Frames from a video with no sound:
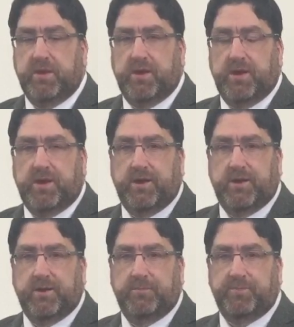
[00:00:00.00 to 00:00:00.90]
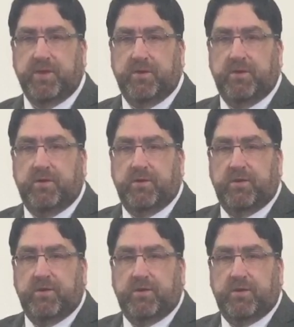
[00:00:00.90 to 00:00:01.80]

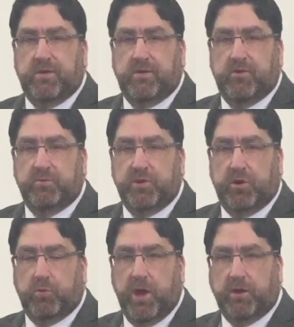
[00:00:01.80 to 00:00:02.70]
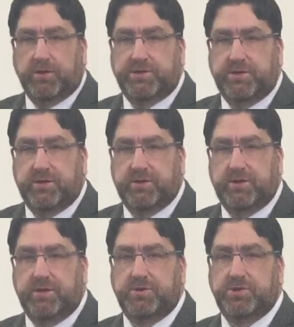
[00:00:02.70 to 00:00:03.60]
Hope you're all well as
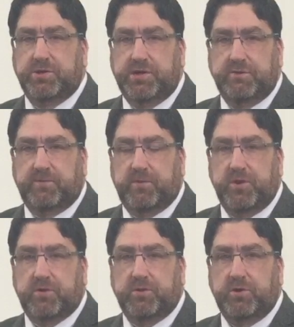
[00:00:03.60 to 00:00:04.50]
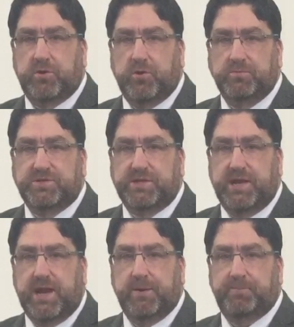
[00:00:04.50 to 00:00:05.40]
you tune in from your homes
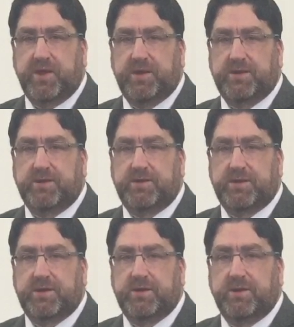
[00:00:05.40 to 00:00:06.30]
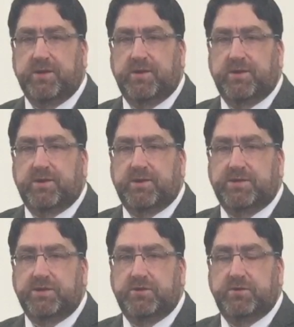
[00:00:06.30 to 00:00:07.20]
today, and
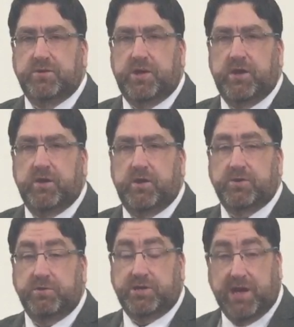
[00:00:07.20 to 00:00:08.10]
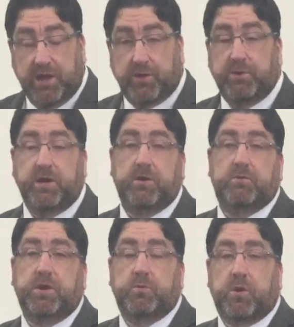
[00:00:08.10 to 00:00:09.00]
as
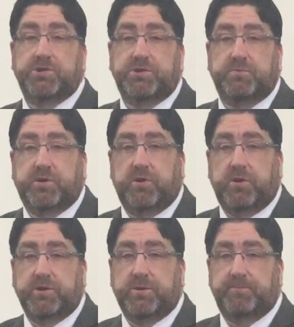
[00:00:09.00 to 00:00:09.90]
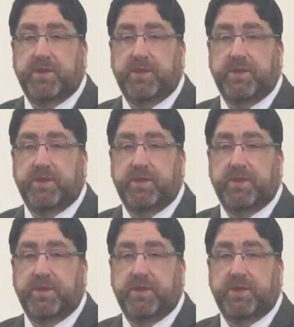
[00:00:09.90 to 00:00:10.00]
we worship God.